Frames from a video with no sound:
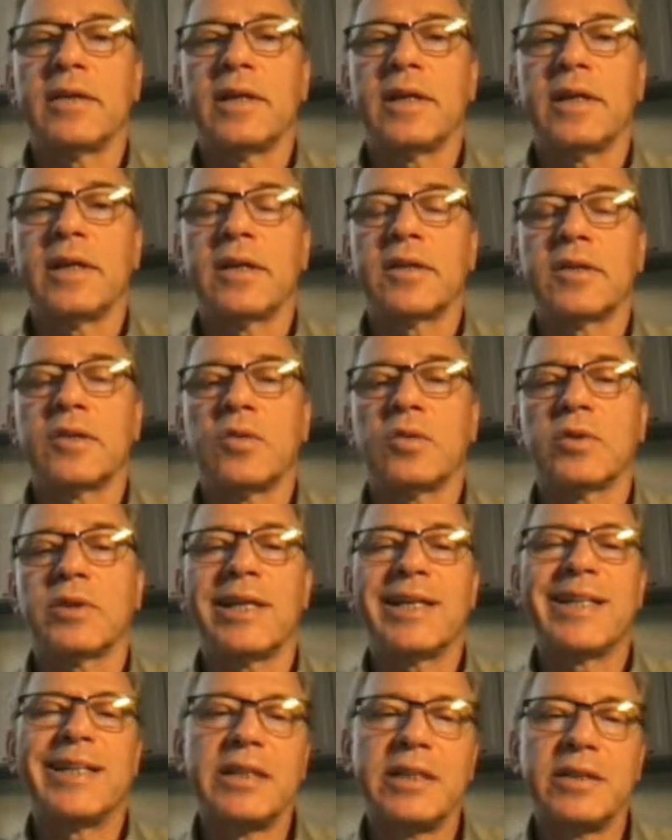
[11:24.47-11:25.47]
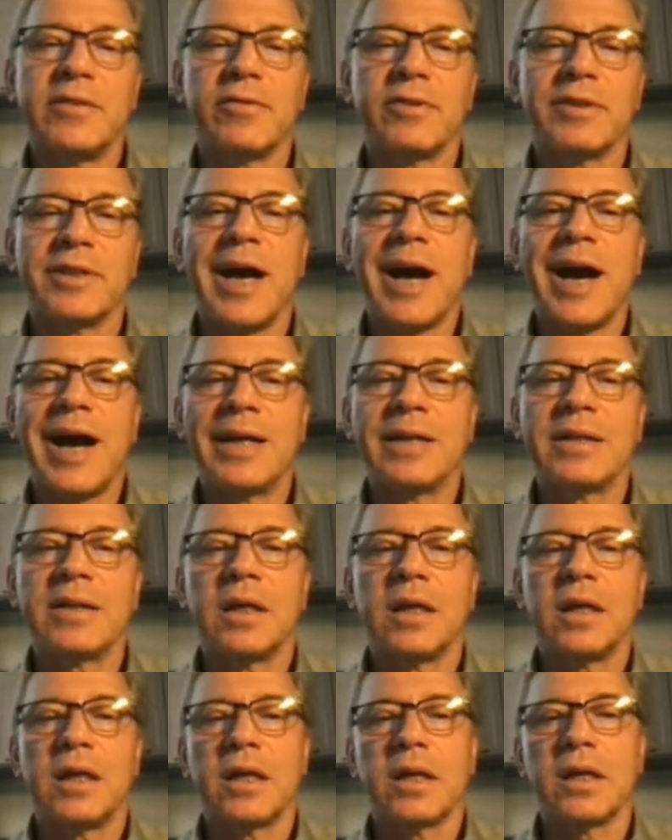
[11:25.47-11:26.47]
they call slightly different
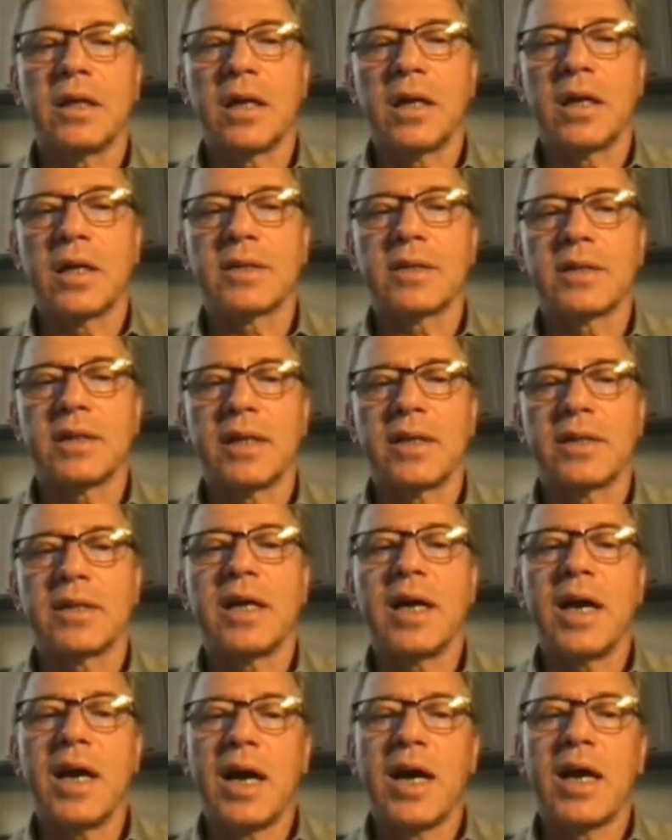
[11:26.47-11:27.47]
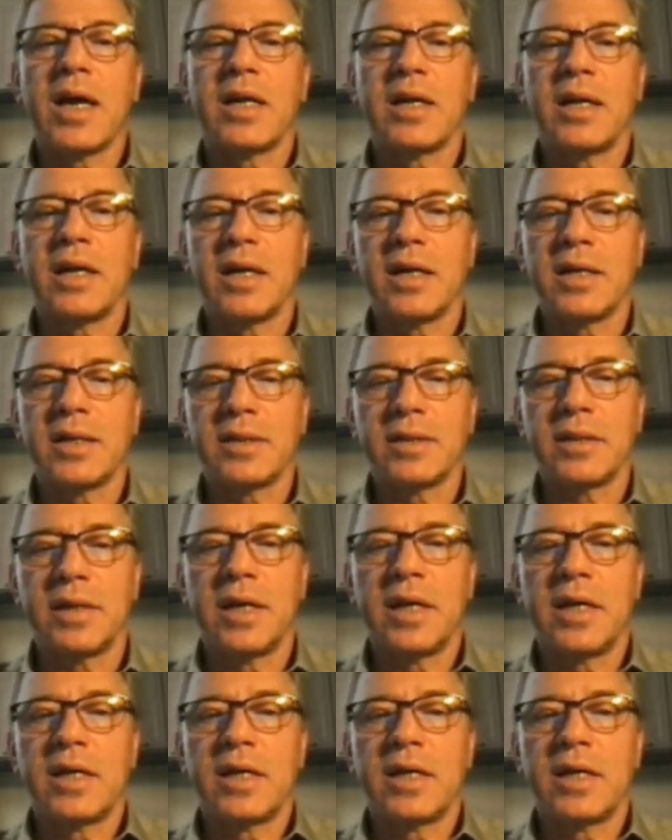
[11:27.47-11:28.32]
unionized and ionized.